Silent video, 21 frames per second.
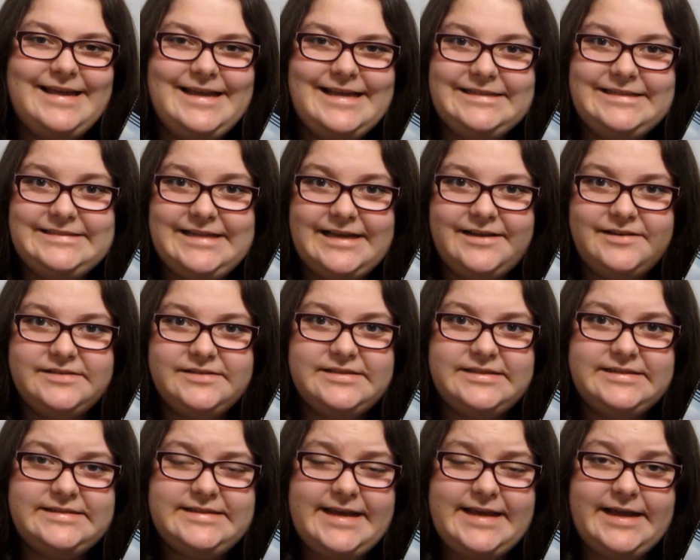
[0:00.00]
It tells
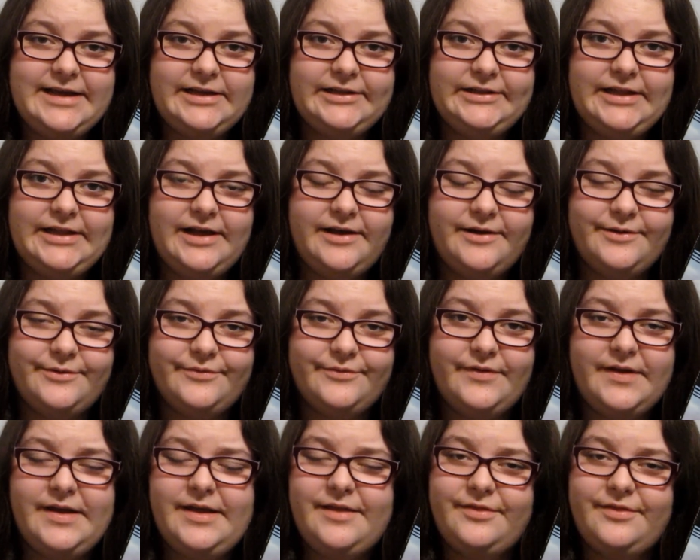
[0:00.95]
the tale
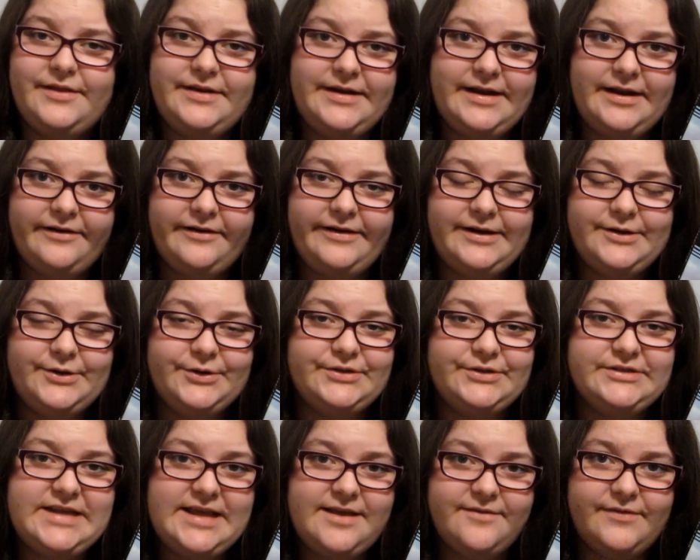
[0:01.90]
of the narrator
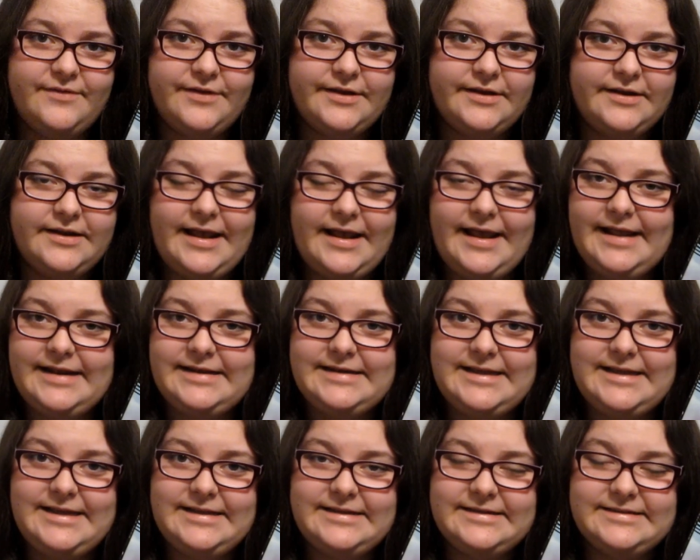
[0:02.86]
David and
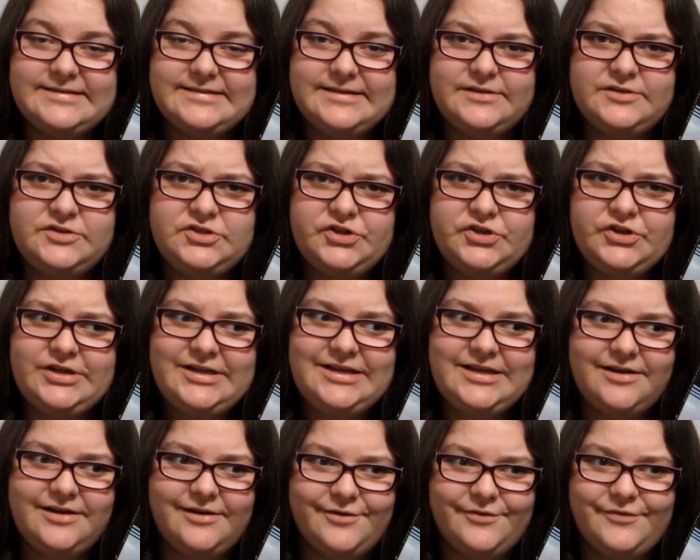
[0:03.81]
his
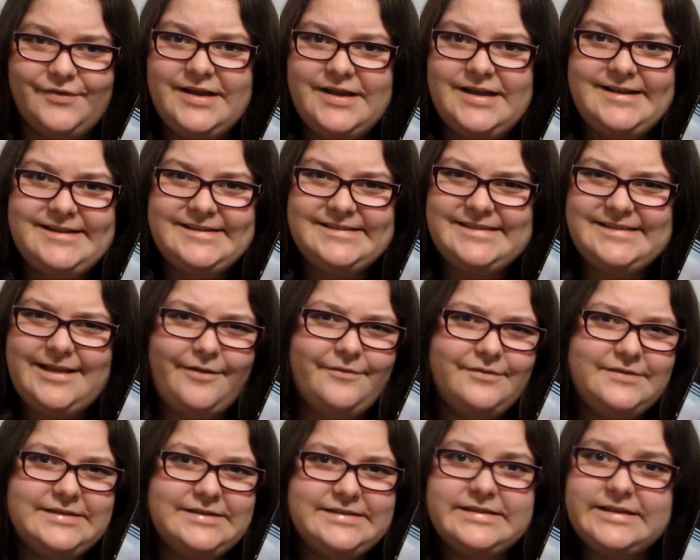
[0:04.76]
journey of
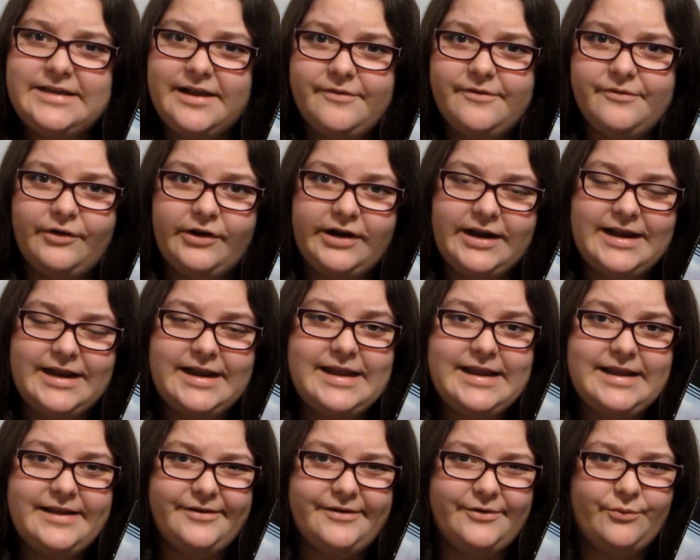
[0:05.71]
self-discovery
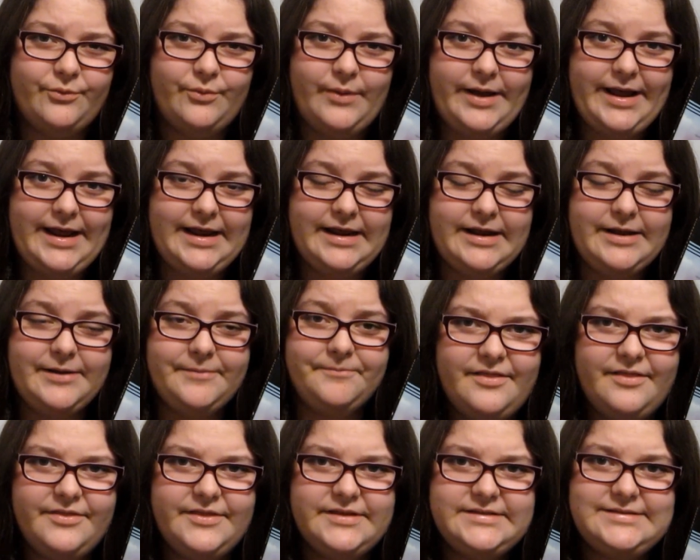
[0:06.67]
in a way.
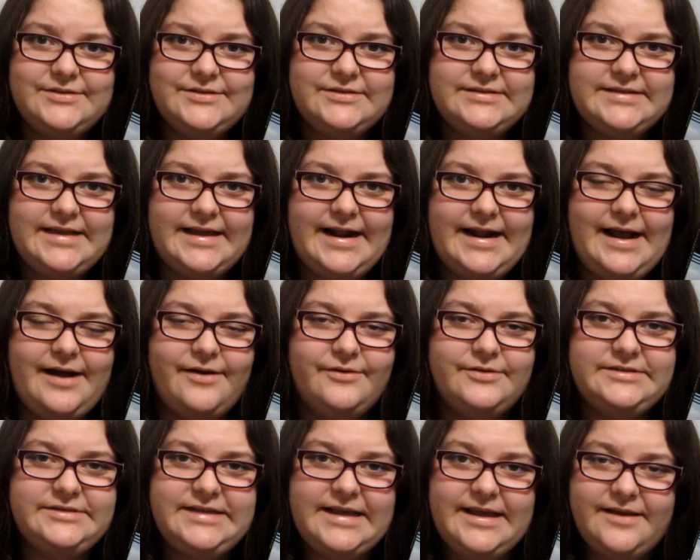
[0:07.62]
This looks at how
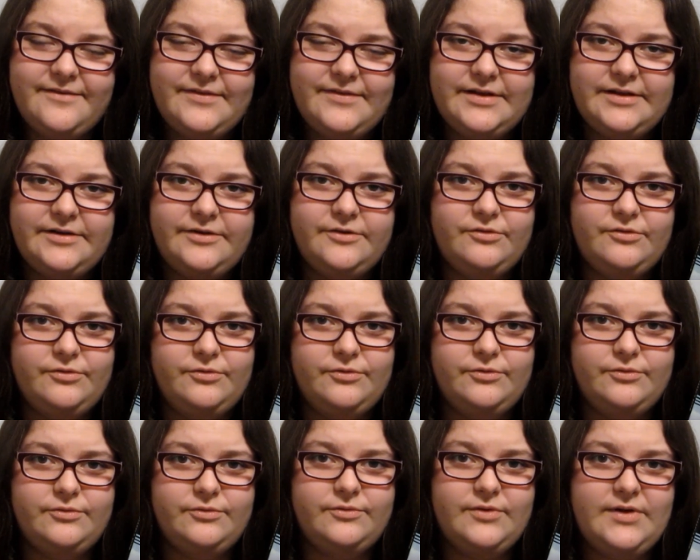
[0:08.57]
David,
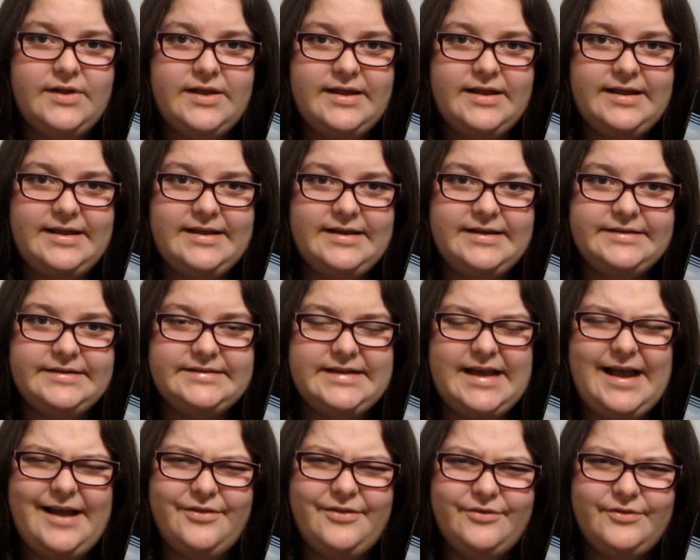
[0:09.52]
who is
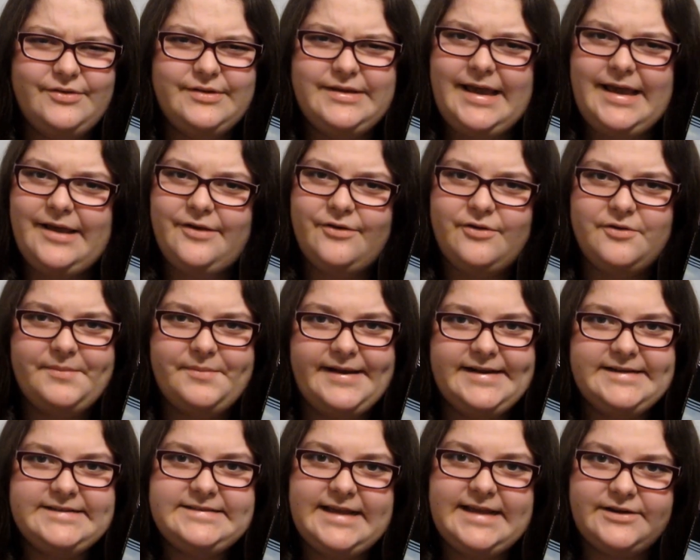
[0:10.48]
either gay or
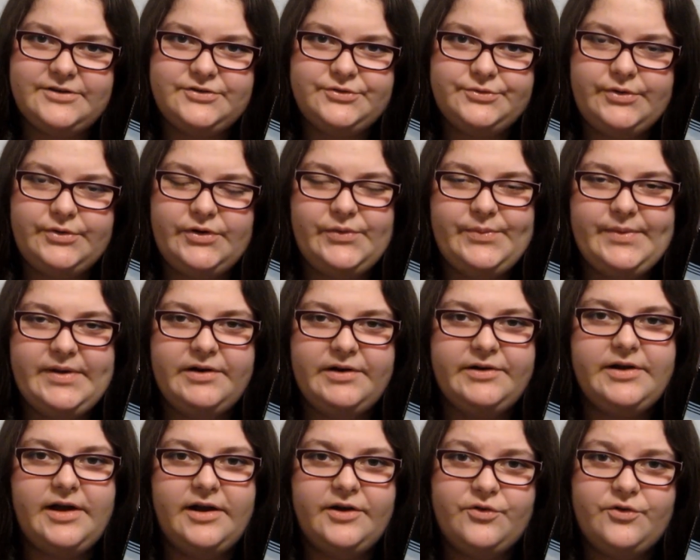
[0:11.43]
bisexual, we
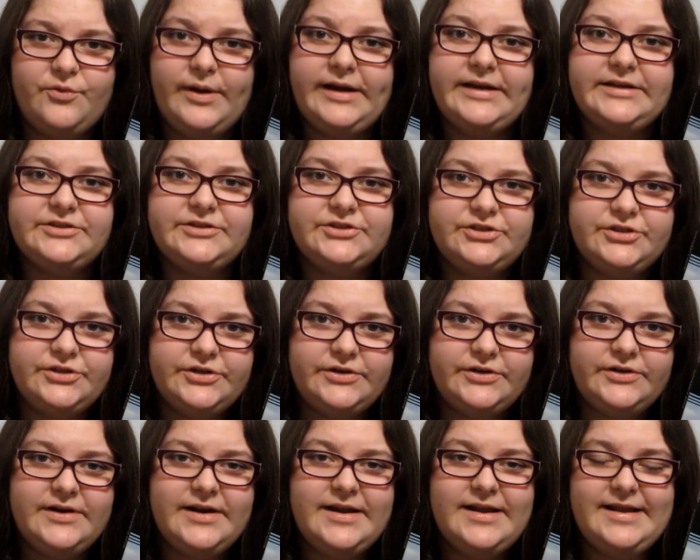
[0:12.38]
are not quite
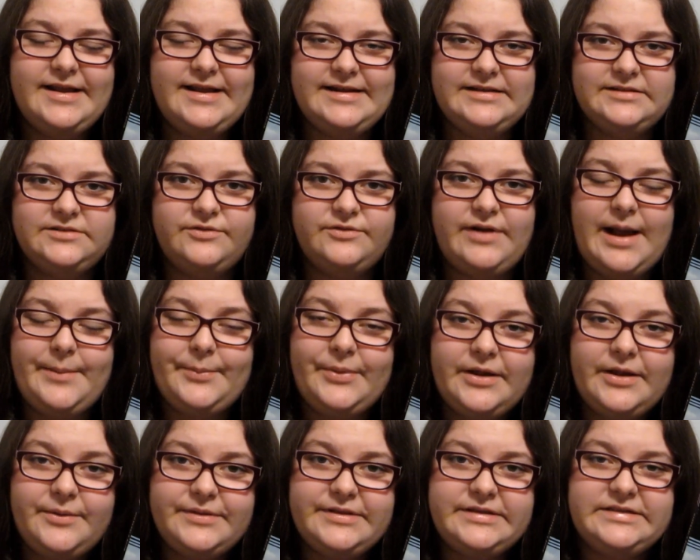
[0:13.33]
sure, is
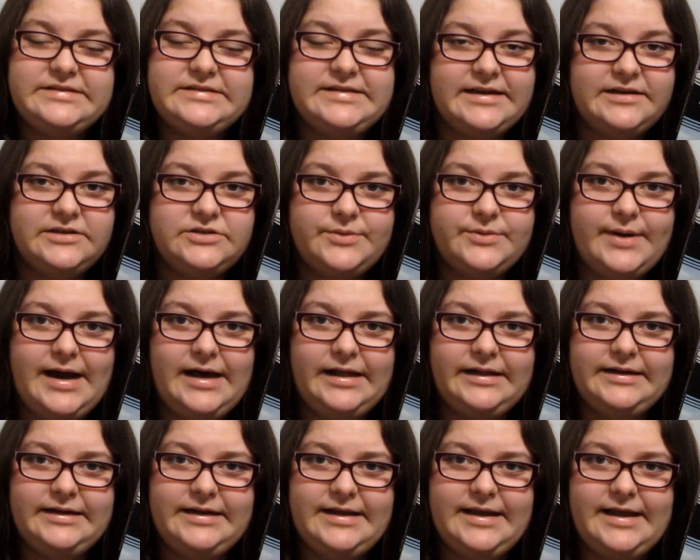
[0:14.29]
grappling with his
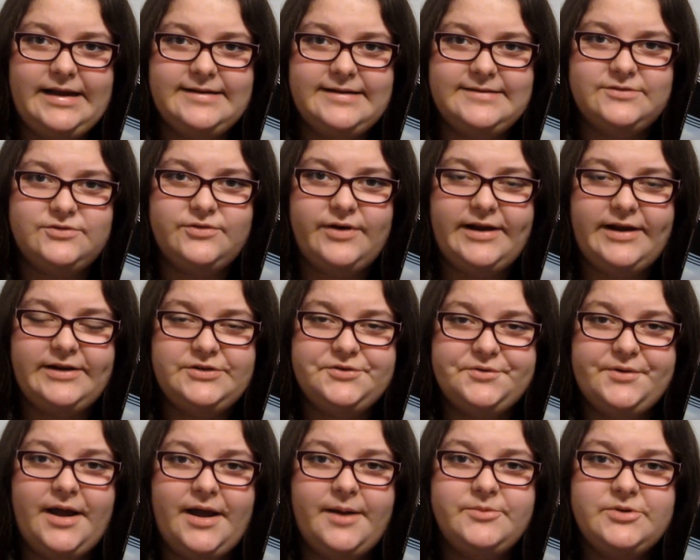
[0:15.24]
sexuality and is trying
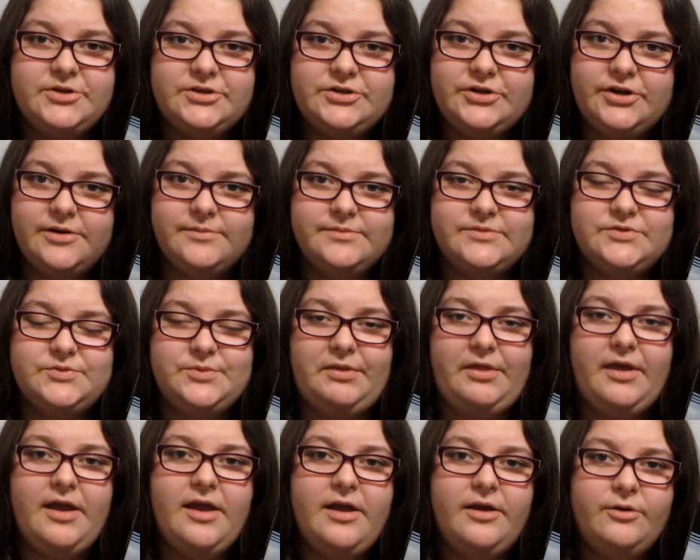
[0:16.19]
to come to terms
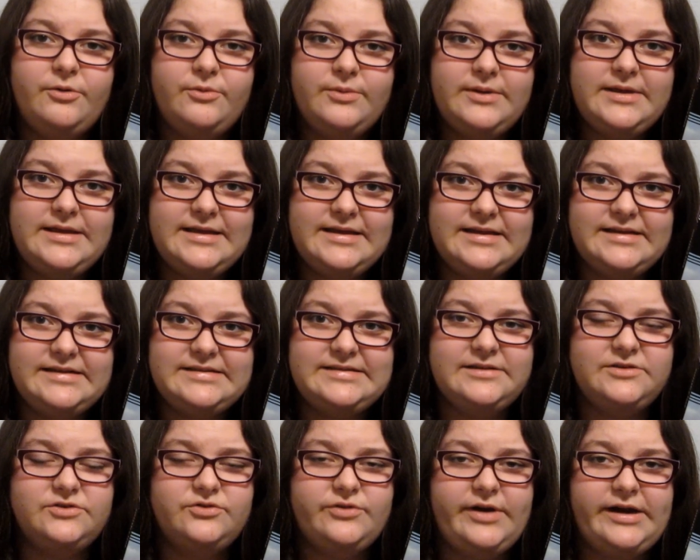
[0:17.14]
with who he is
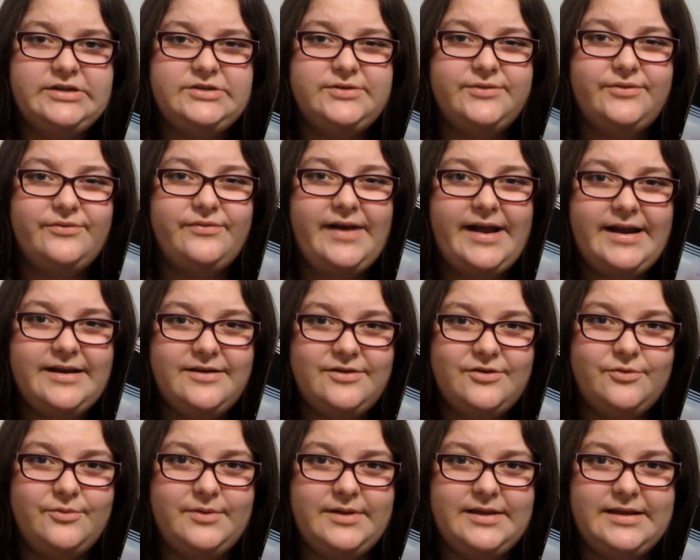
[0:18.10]
and trying to find
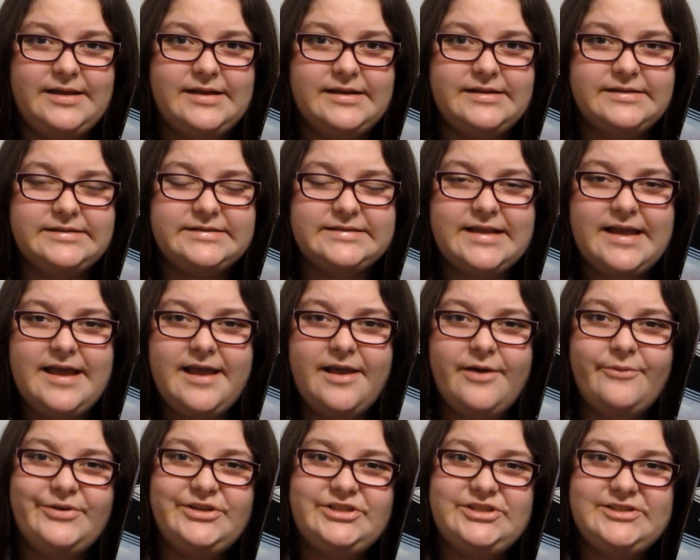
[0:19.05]
who he is,
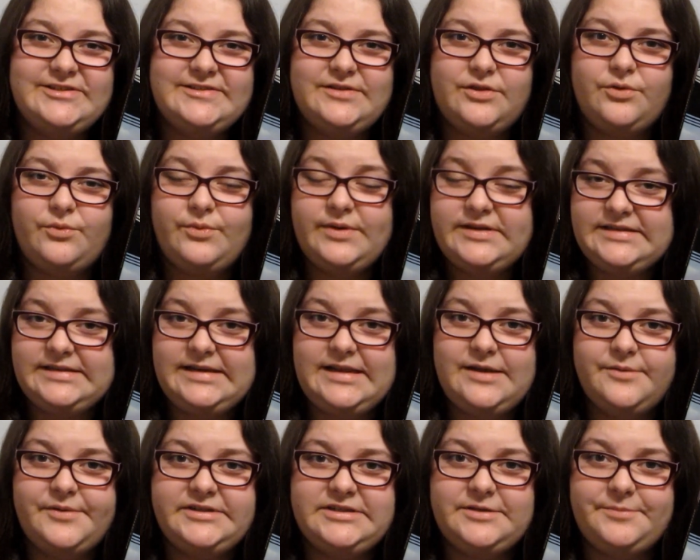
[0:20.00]
which is the reason
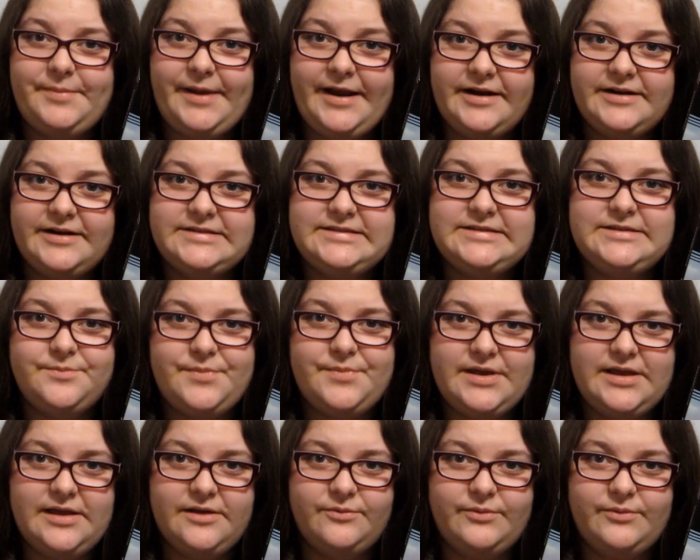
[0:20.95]
he went to Paris to
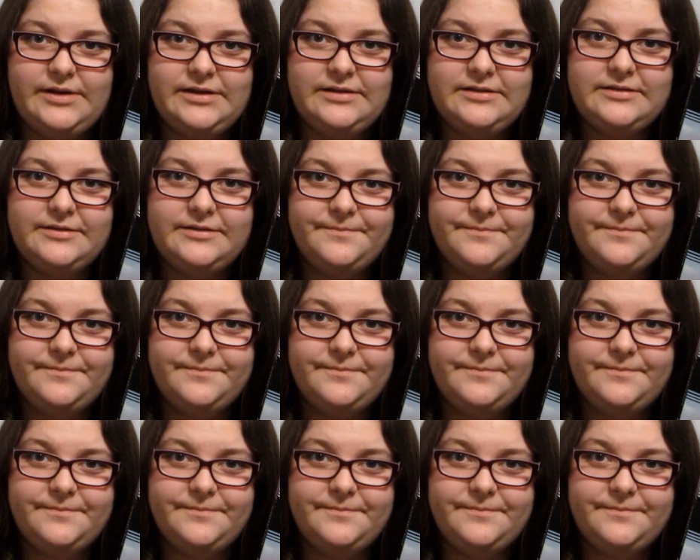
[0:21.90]
begin with.